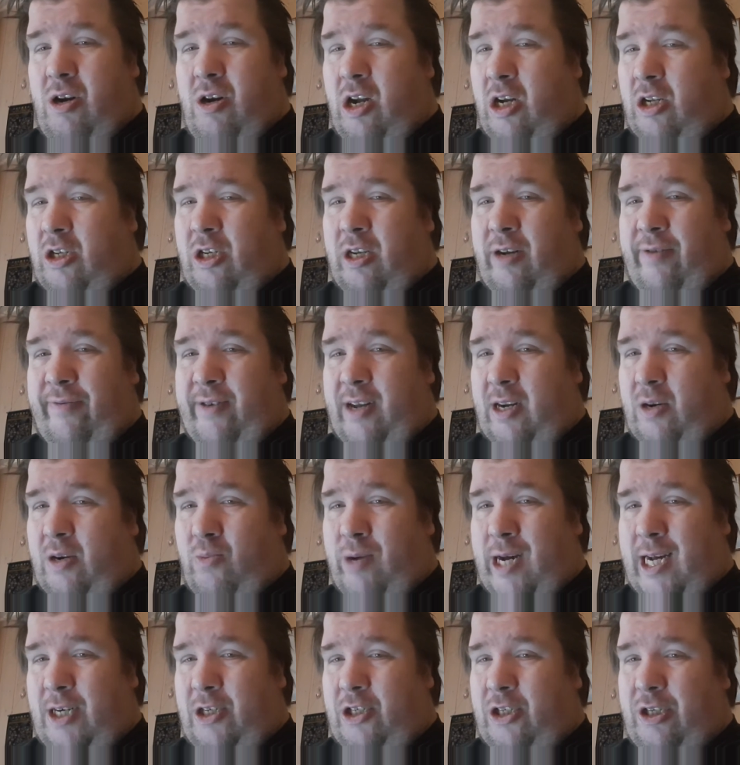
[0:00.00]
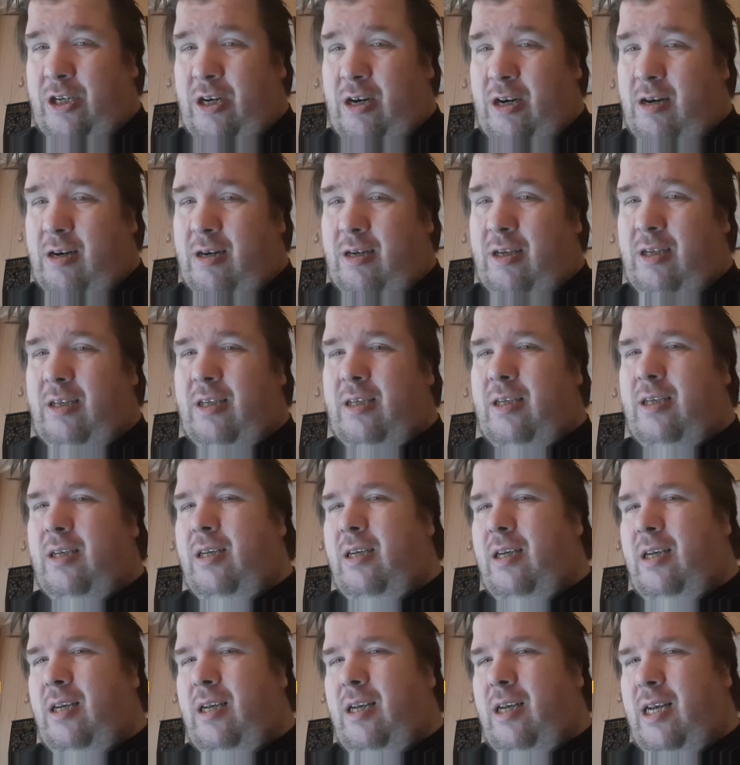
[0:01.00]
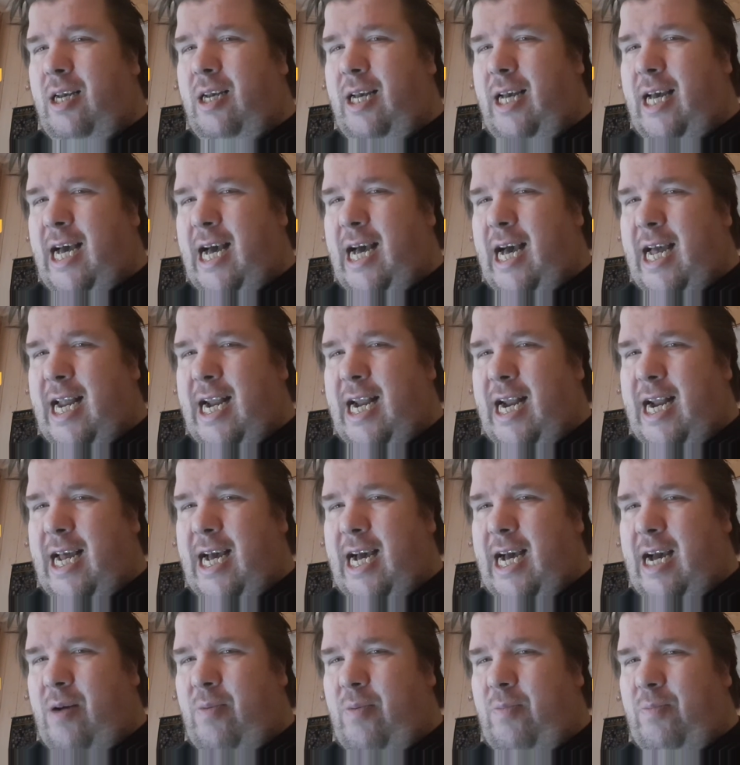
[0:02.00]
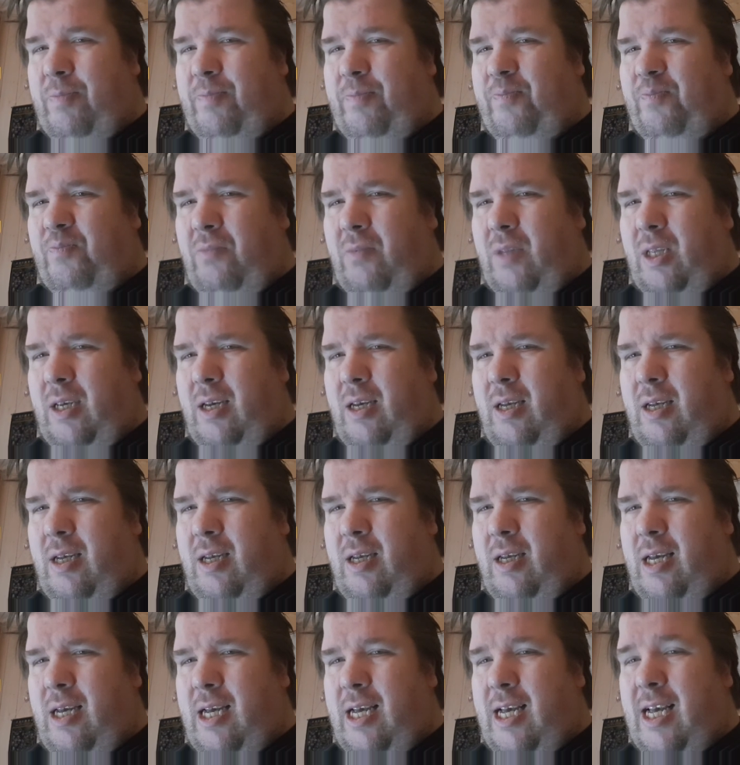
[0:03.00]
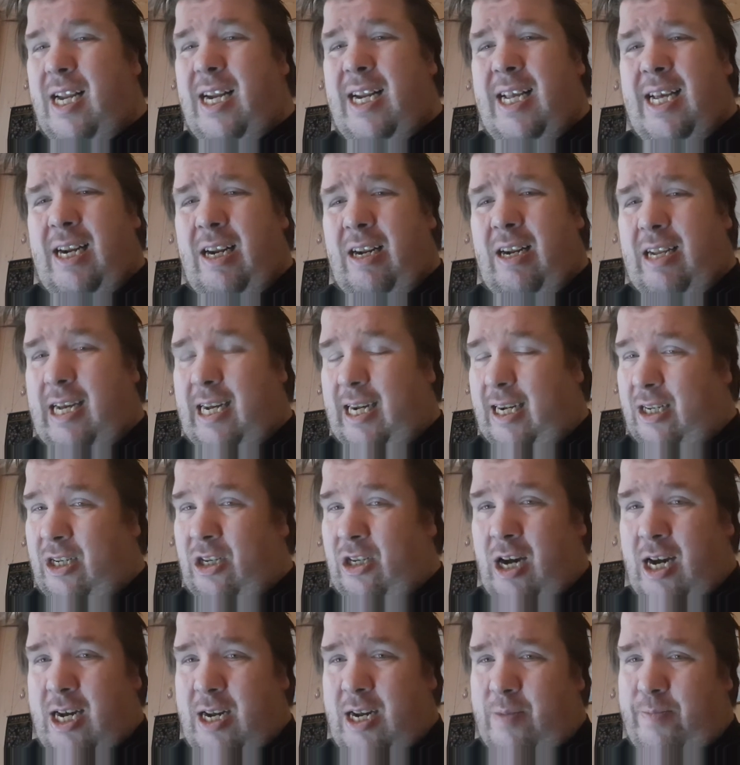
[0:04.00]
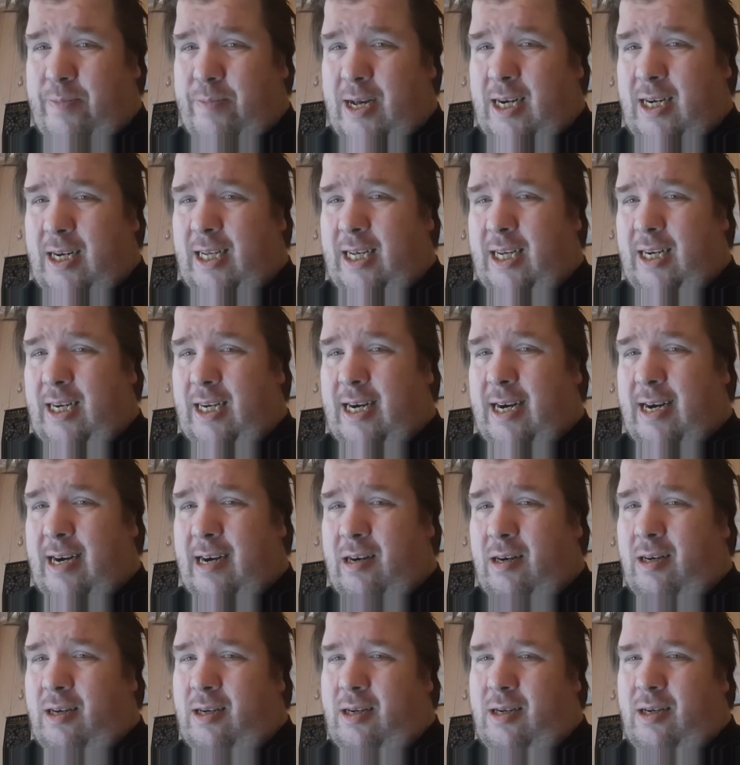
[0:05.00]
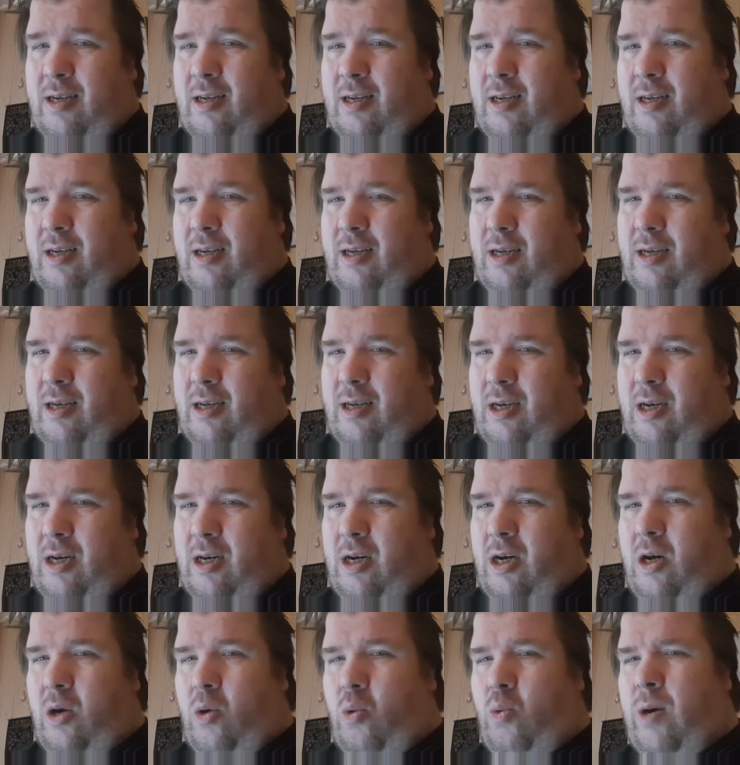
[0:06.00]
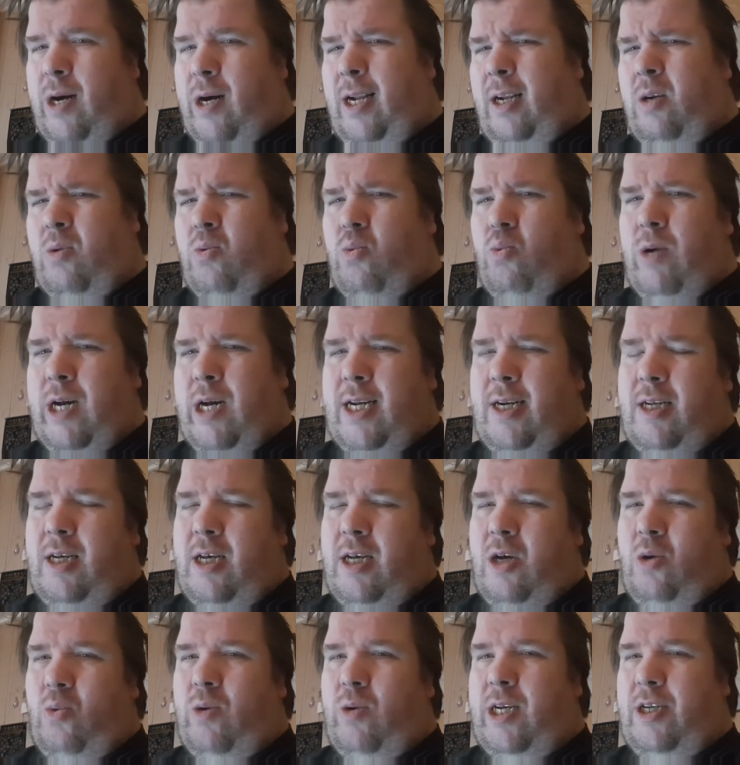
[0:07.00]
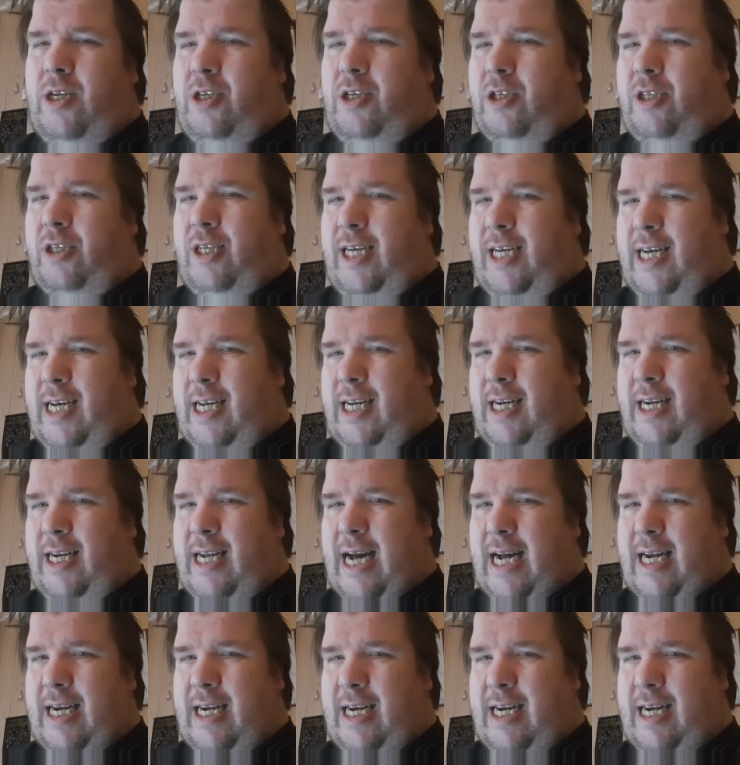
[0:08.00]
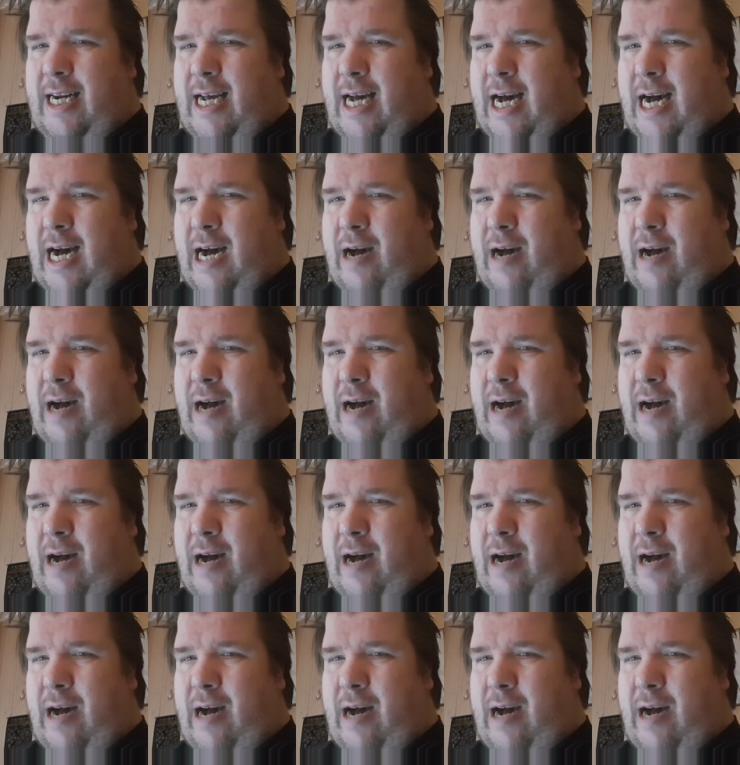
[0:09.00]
lots of adventures and little excitement in there. Well, when you see that,